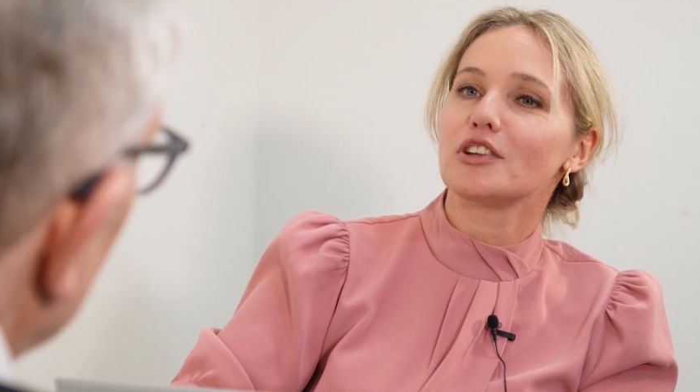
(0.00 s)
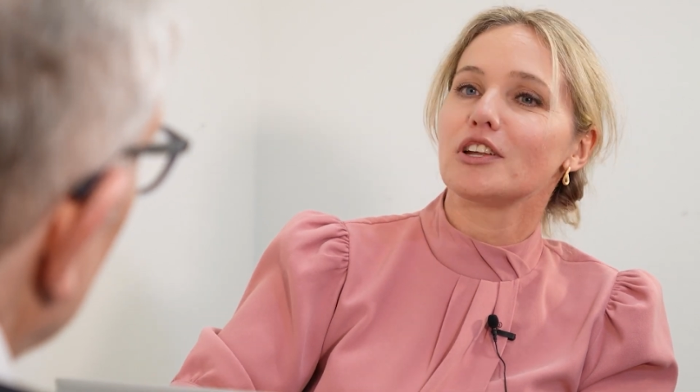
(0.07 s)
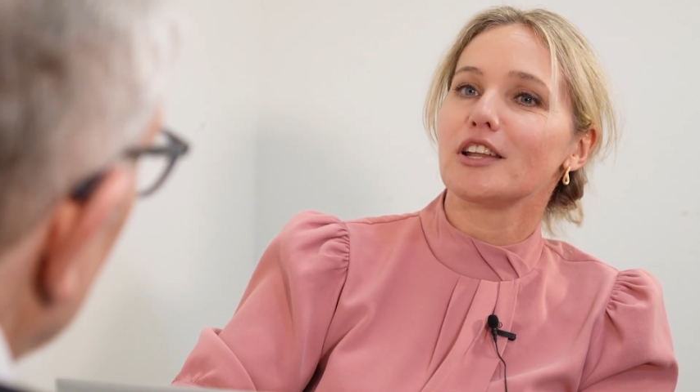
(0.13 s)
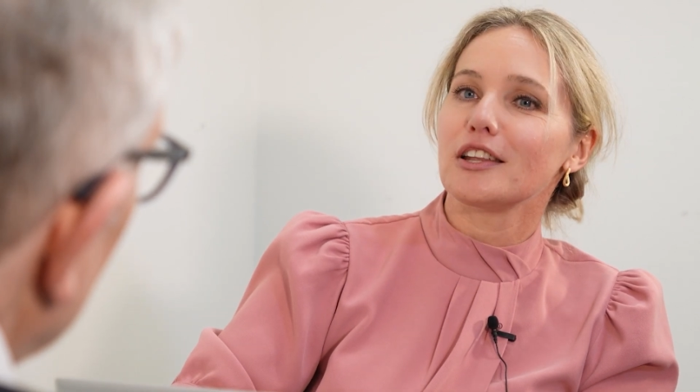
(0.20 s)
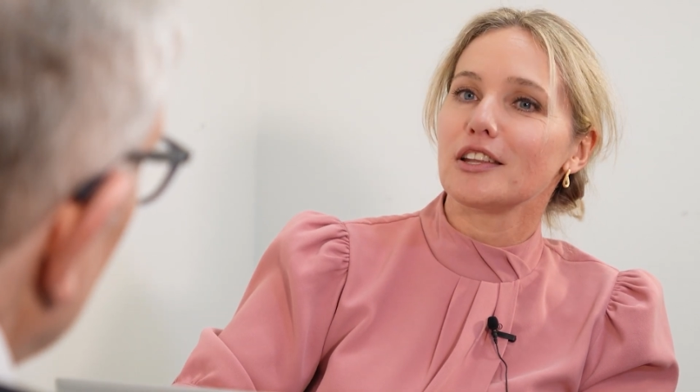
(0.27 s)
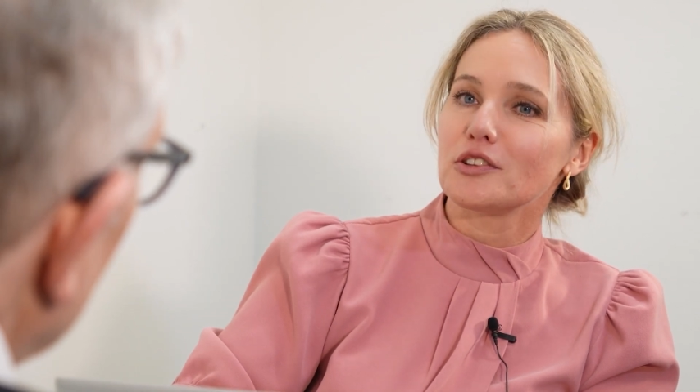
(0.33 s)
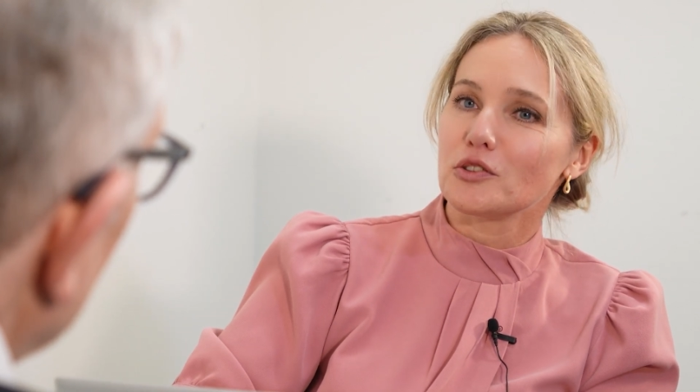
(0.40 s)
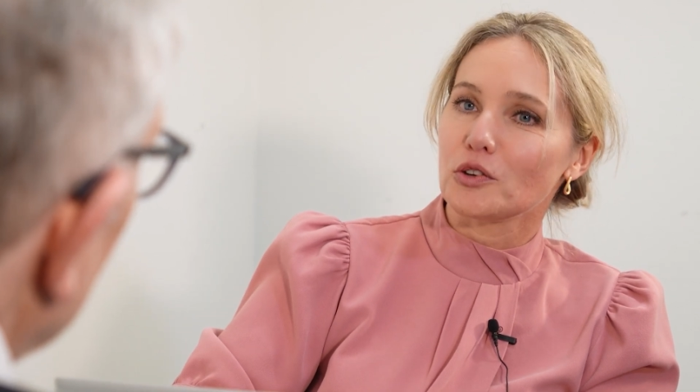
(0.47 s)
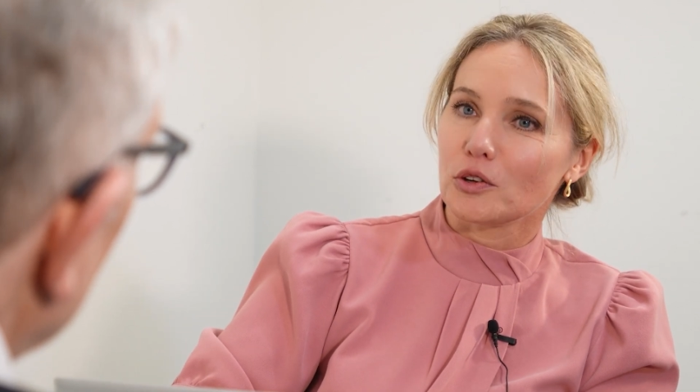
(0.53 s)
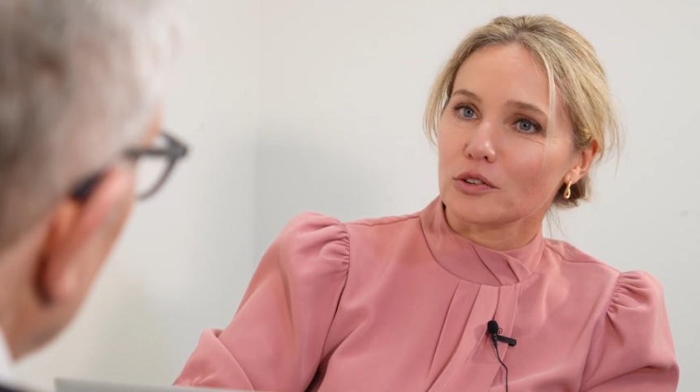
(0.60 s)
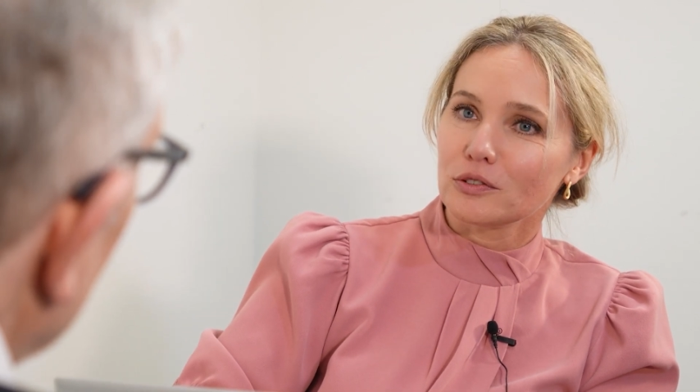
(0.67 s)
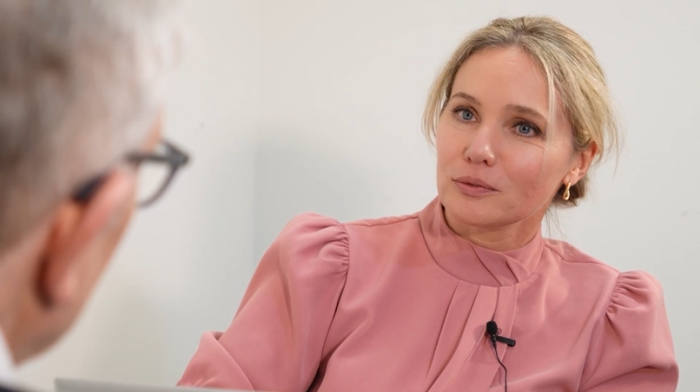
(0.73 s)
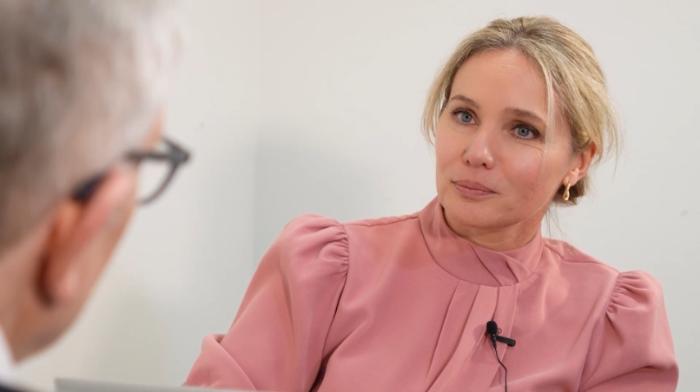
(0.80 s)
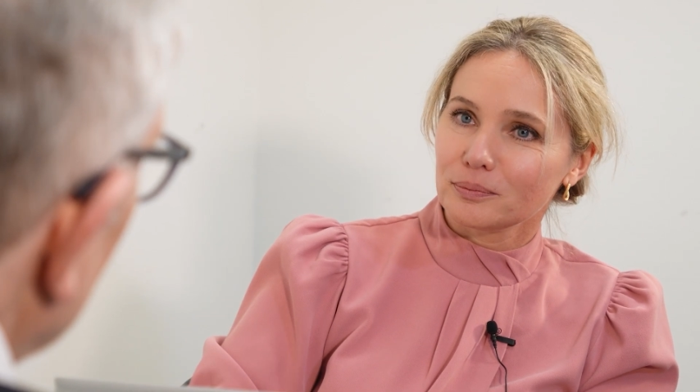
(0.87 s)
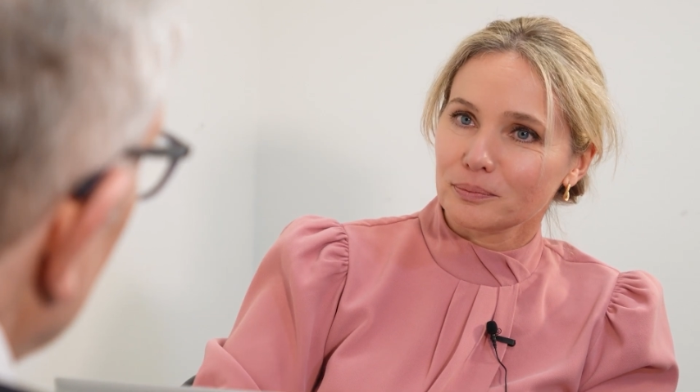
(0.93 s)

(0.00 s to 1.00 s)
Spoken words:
it another turn.